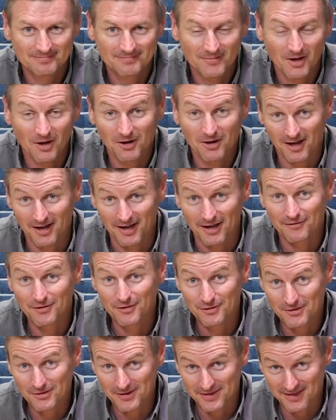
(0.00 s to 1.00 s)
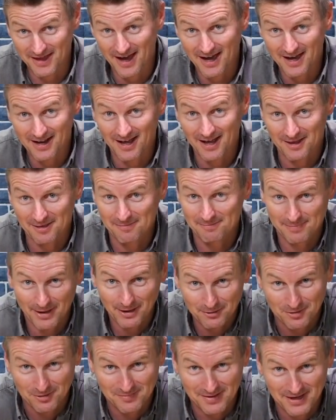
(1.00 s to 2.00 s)
Okay, if you're doing that, and
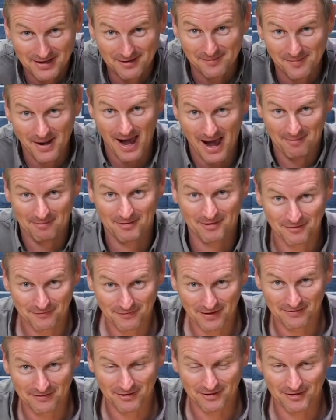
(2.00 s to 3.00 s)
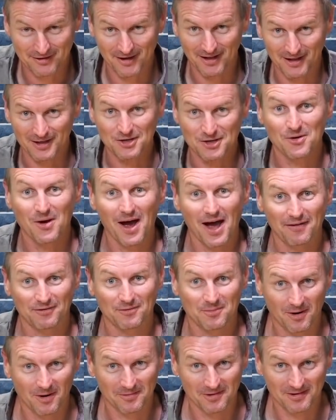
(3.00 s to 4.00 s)
Belgian beers are my absolute favorite style, you have
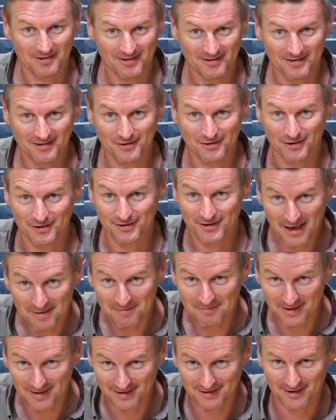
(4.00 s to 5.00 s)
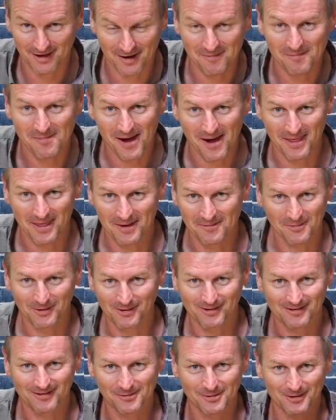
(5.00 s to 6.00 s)
to promise to send me some, and then
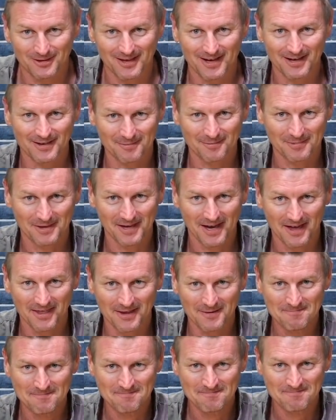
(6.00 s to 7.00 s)
we'll taste them together.